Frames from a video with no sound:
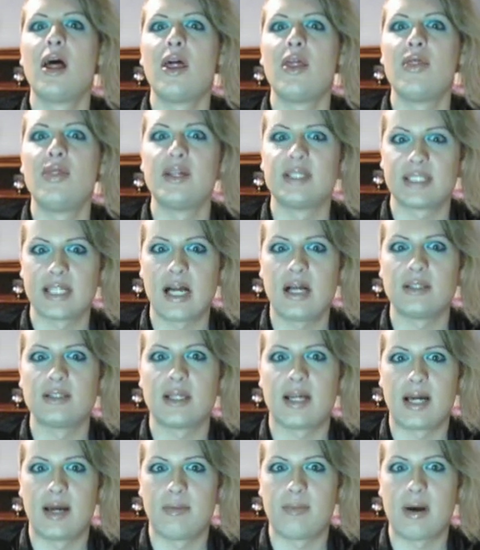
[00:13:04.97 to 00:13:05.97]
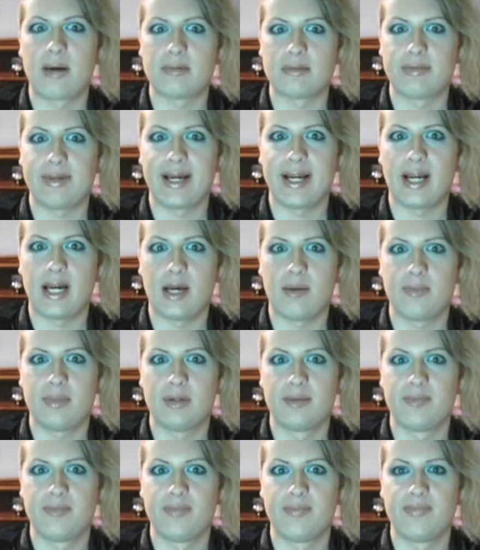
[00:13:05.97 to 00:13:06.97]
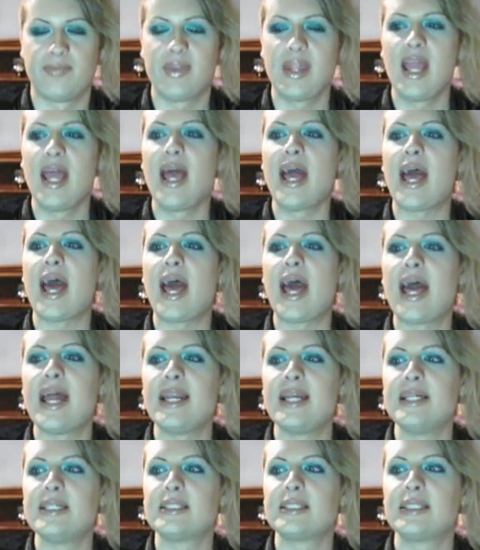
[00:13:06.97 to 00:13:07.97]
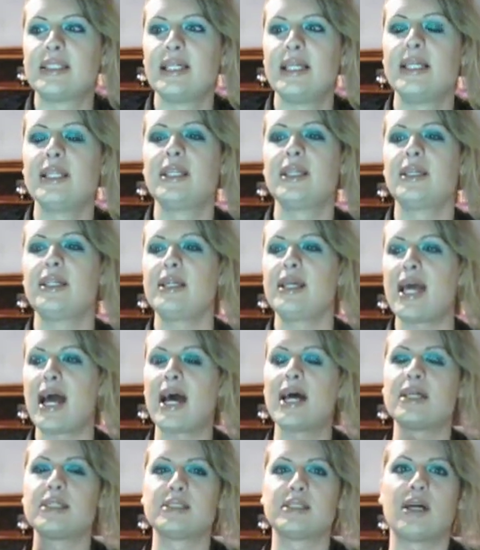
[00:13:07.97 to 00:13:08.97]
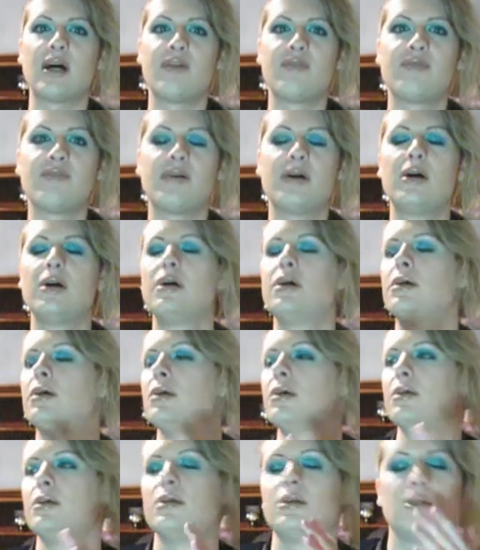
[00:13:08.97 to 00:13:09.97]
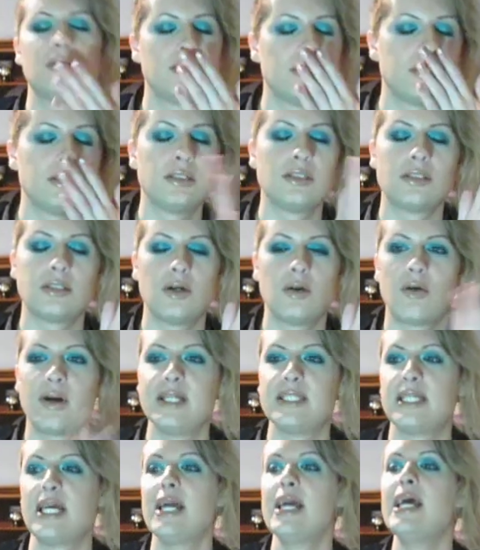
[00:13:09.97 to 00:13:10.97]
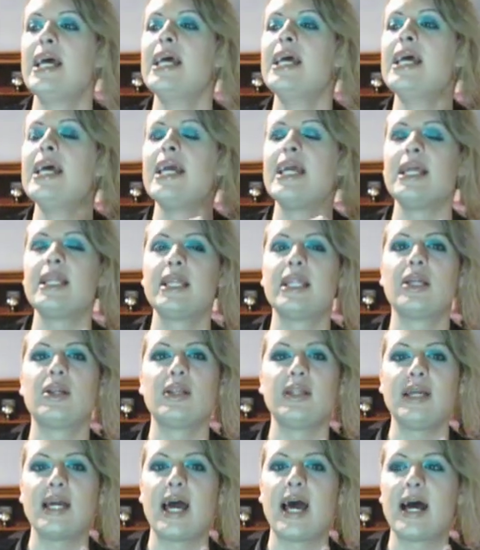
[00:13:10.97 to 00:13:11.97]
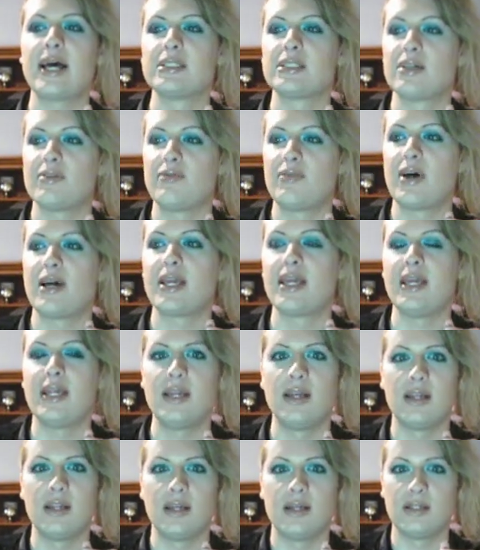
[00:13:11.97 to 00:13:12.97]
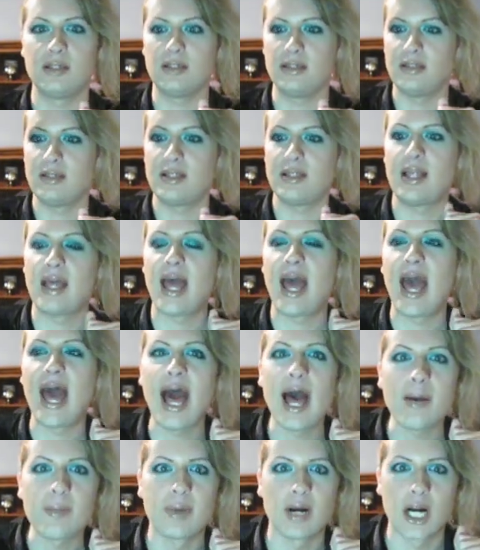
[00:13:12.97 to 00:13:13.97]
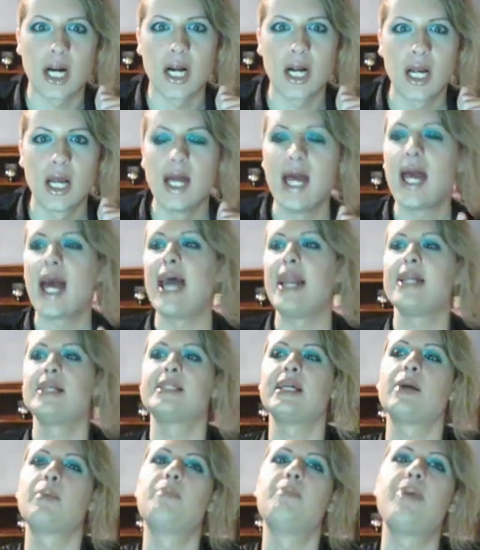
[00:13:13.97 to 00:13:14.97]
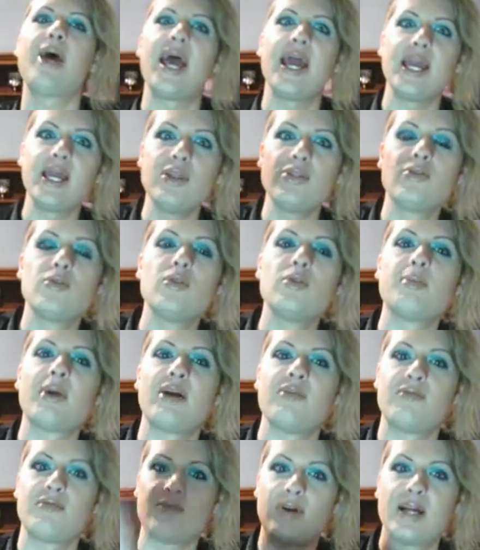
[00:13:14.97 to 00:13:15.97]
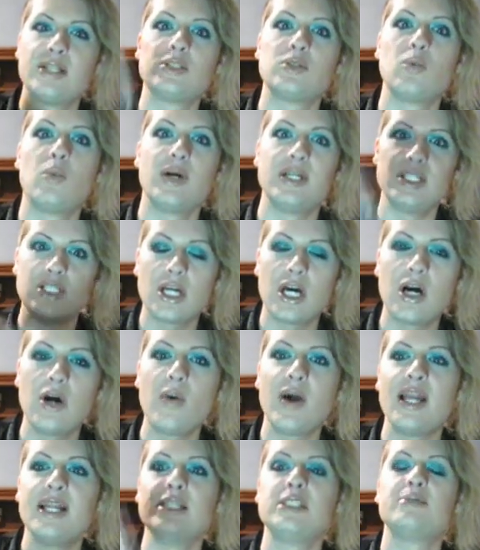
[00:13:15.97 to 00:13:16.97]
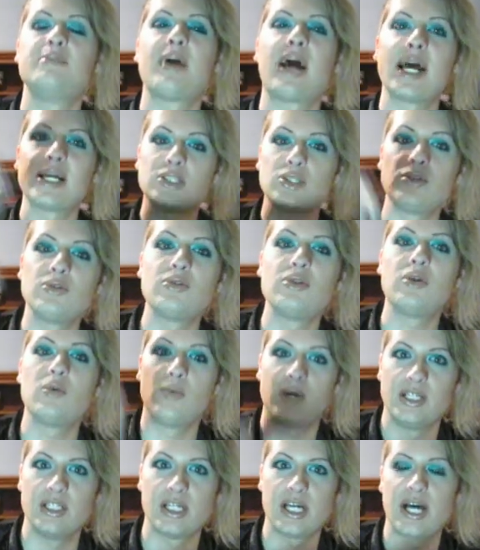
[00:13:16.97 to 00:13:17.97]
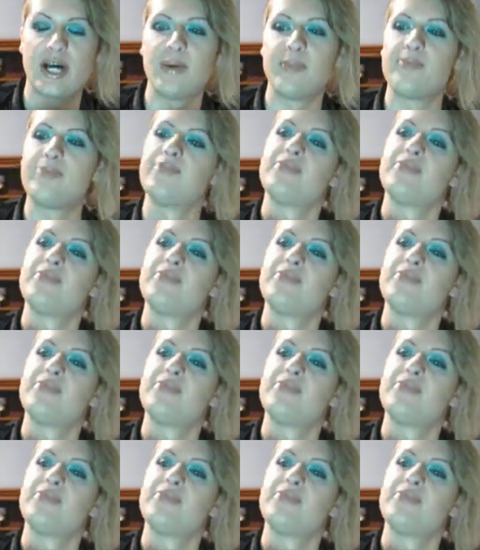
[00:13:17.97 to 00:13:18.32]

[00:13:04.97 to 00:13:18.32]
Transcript: the skeleton guy pops back up, and he's he literally has a this is so crazy. He literally has a fucking hammer and he's like banging through my friend's window and he's bashing through the window.